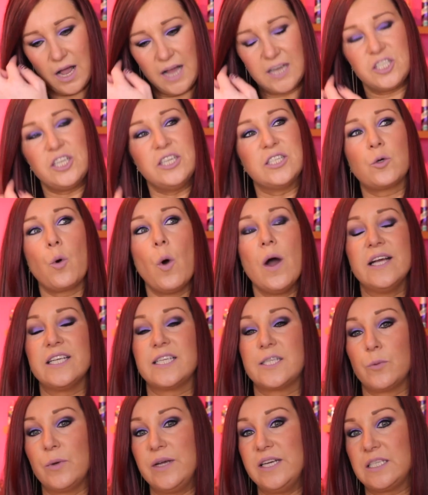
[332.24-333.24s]
actually it's quite
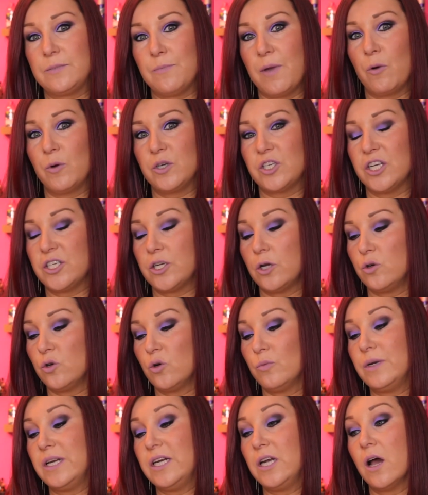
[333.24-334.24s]
a sweet smell, which I don't
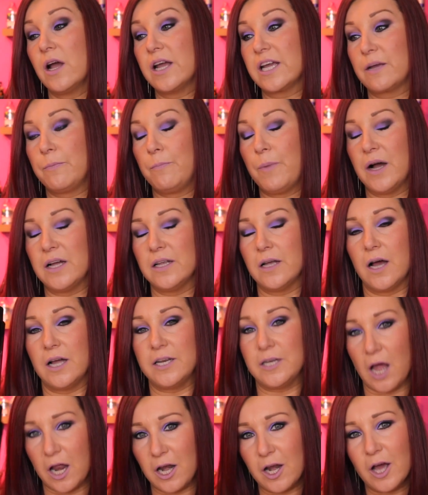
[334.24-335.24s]
normally like, but
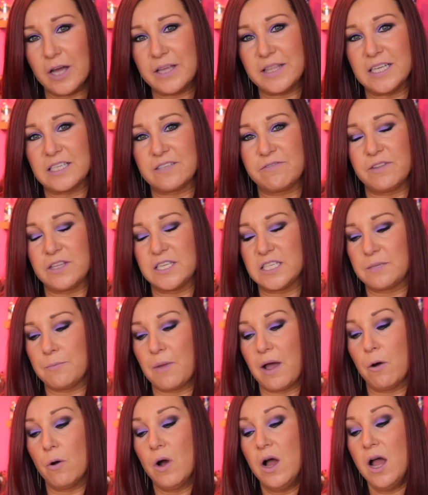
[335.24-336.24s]
I, I like this for the
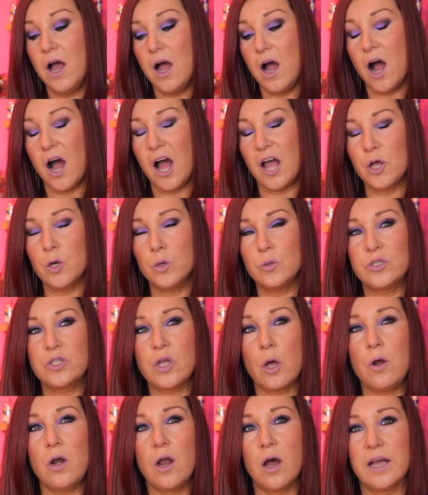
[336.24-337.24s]
smell. I
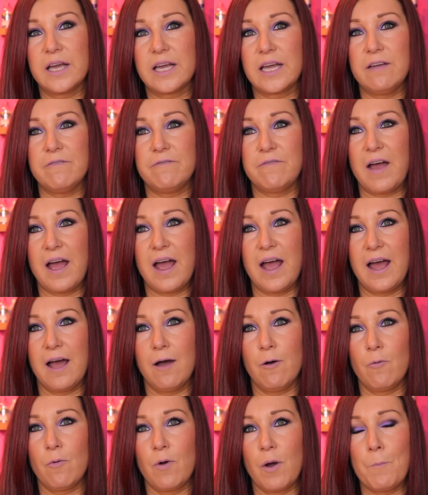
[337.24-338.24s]
also like it for
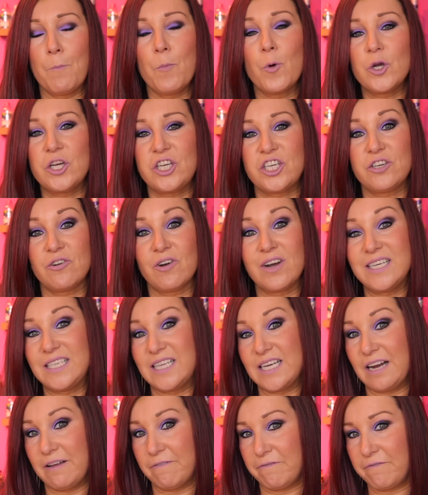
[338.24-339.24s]
how
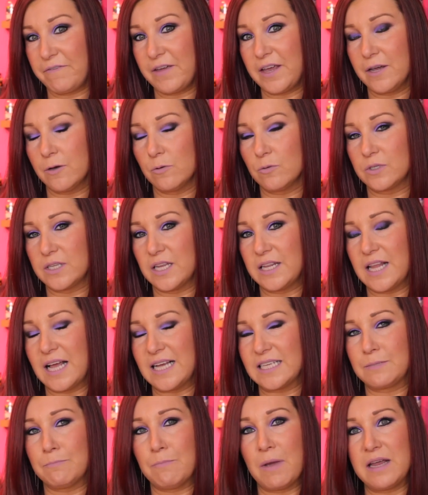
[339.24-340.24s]
moisturising it feels, and
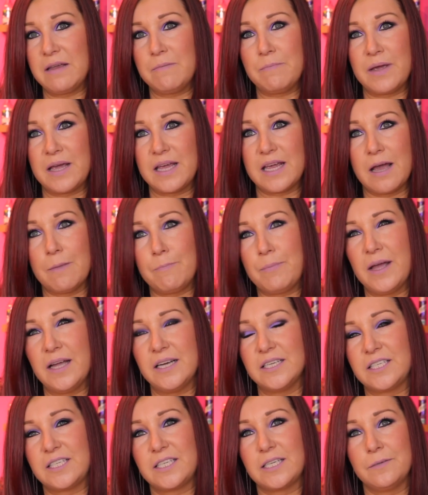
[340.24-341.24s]
that's maybe a
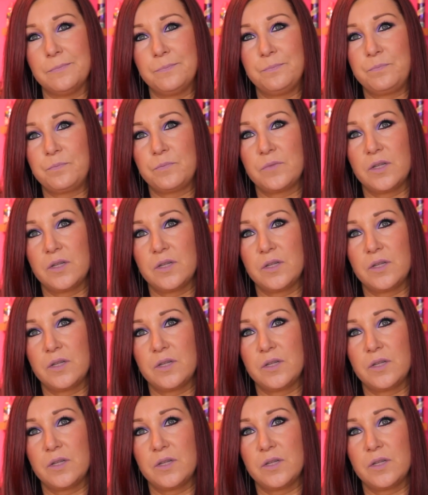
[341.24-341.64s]
bit,